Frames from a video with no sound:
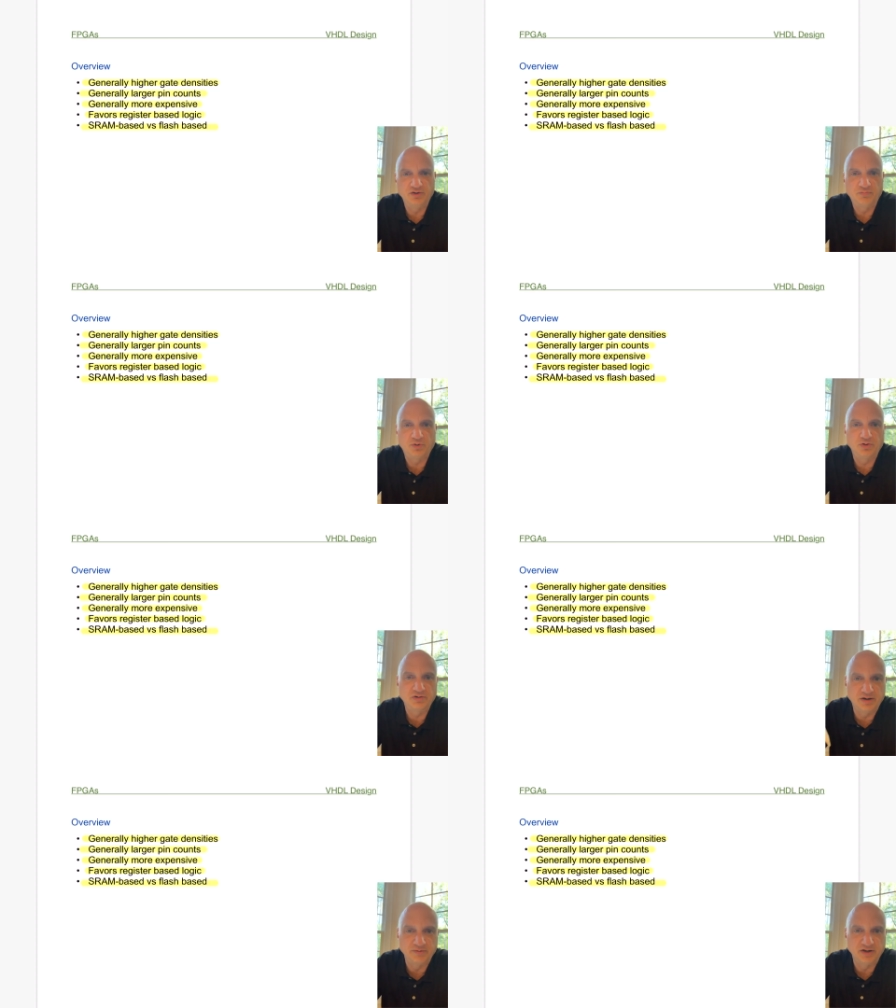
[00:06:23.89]
you
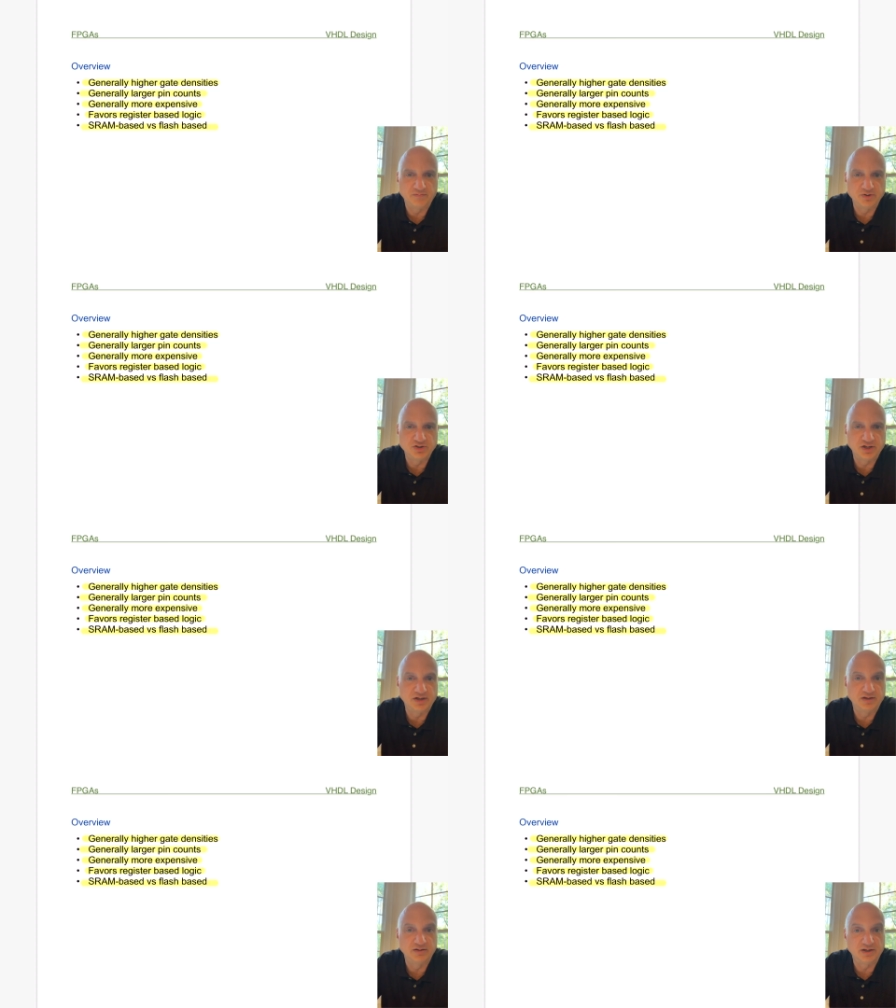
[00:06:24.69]
program the
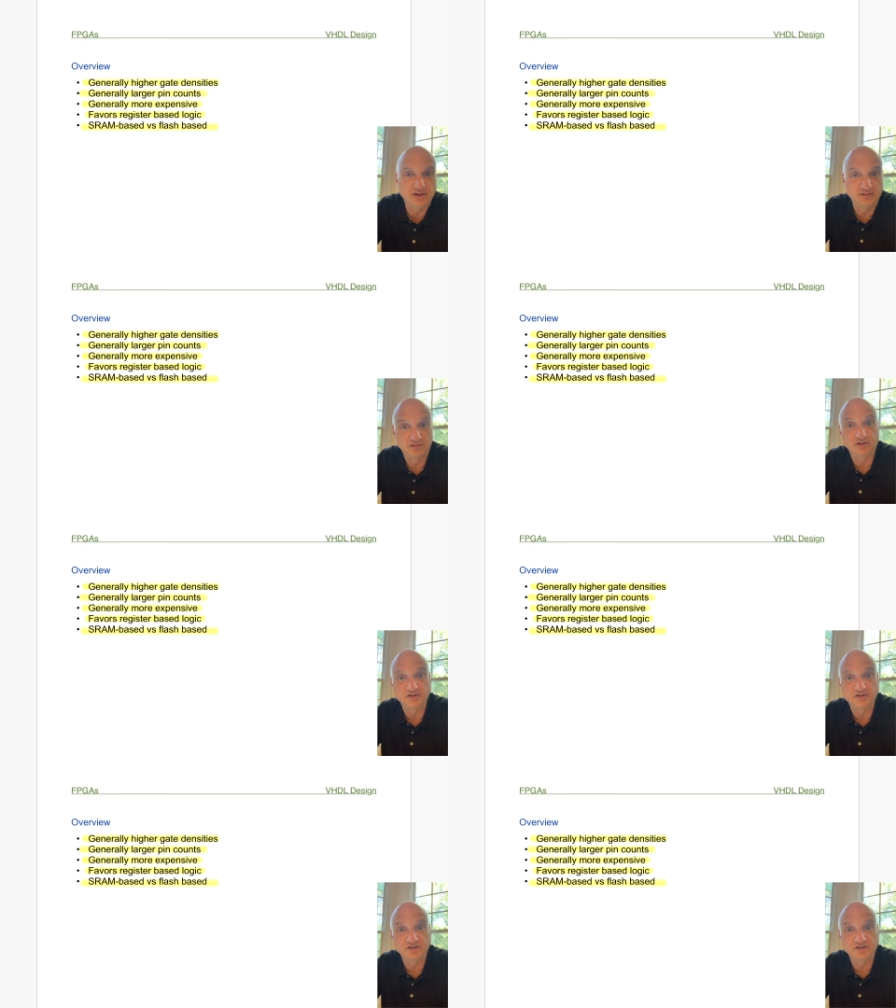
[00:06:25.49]
FPGA and the